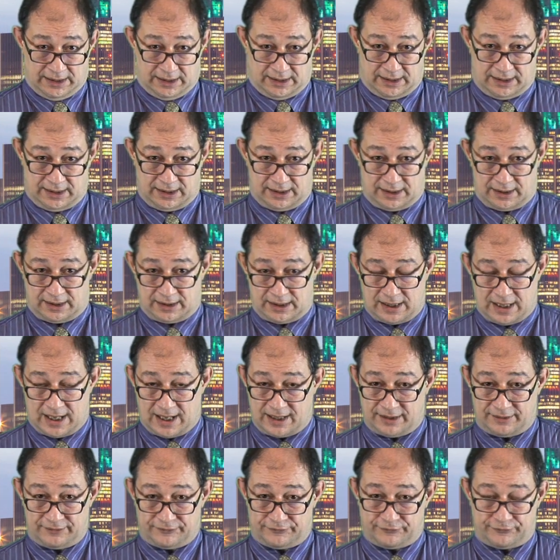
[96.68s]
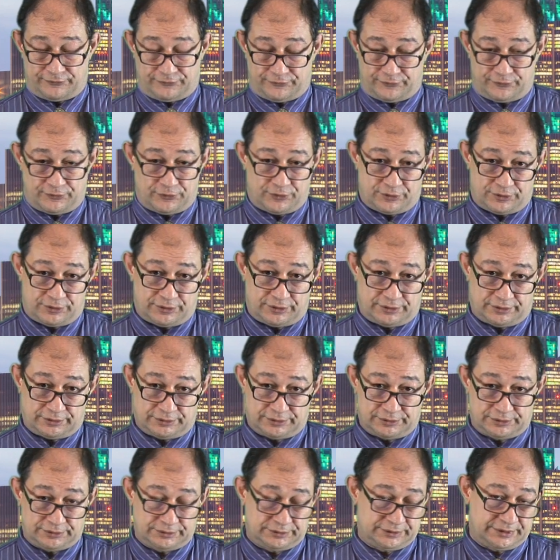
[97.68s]
and
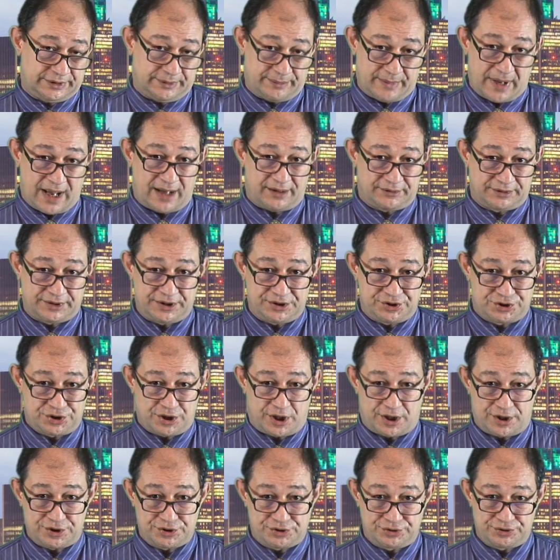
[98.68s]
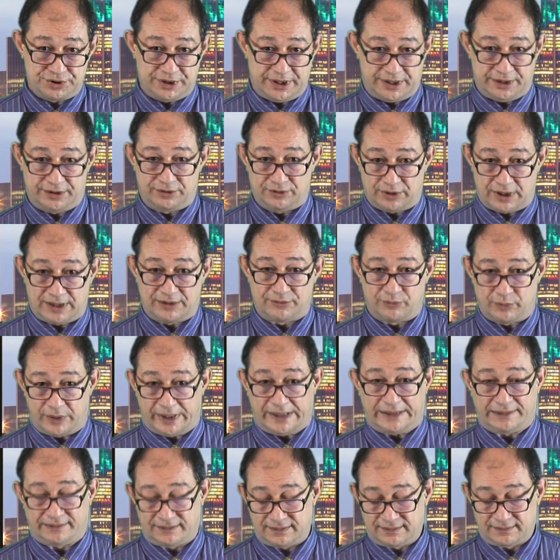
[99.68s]
for the amount they charge you, they go and
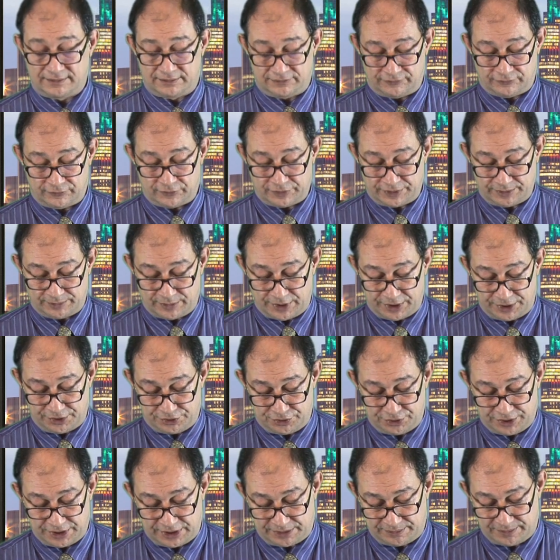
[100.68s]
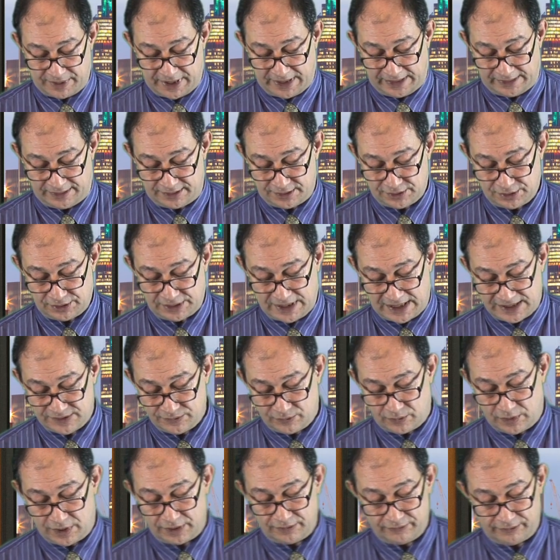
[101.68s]
wait for the money to get paid. So that's
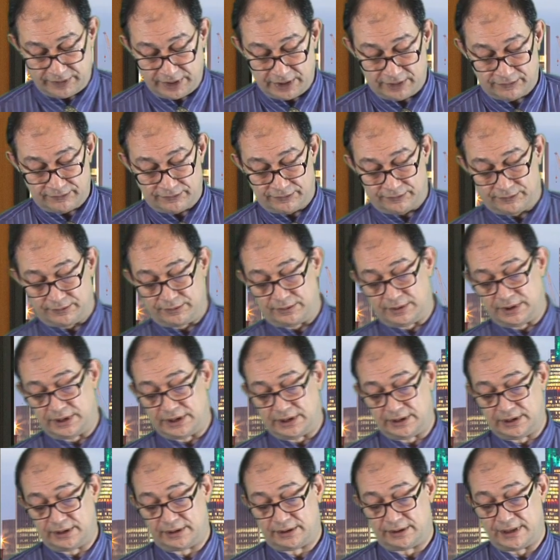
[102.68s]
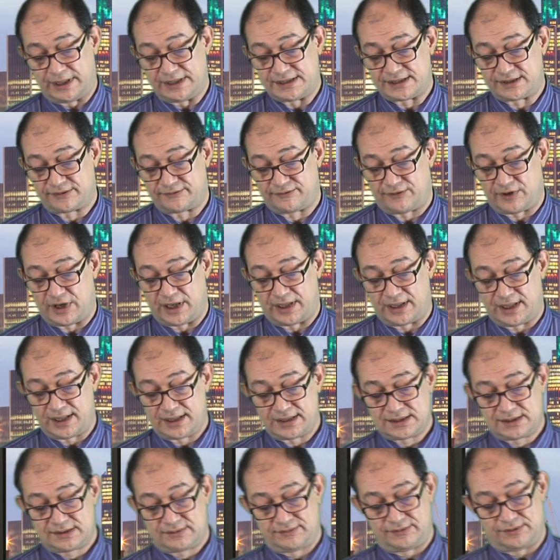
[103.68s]
one way of raising
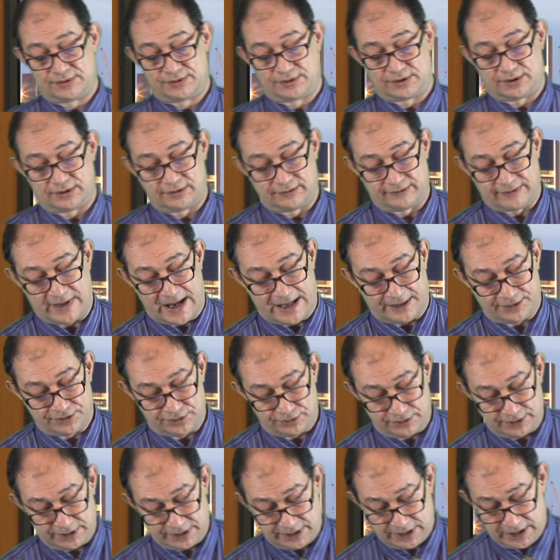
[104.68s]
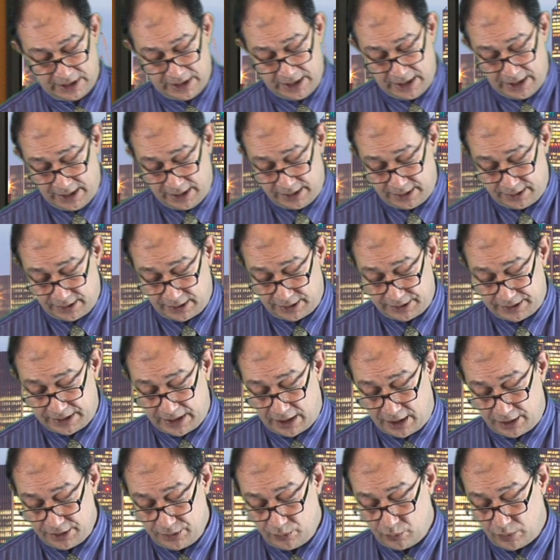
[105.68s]
finance, which we call factoring. Now the
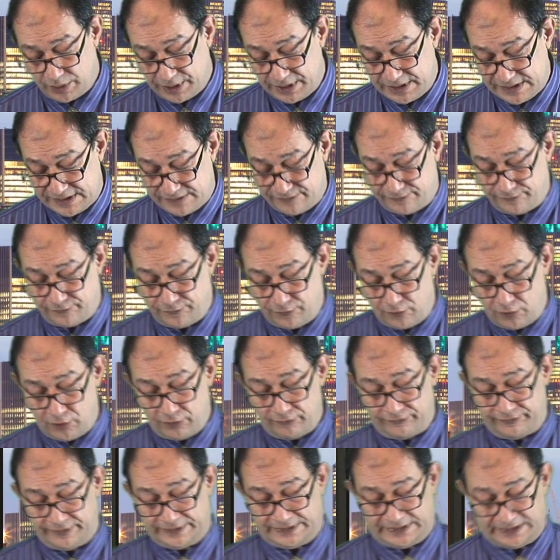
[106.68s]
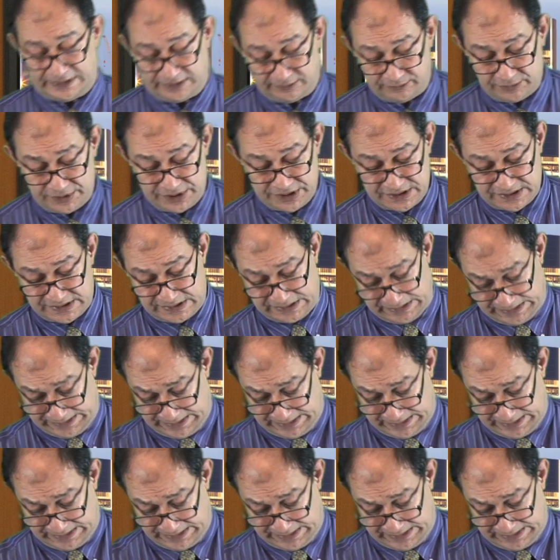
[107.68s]
other one is forfeiting, which is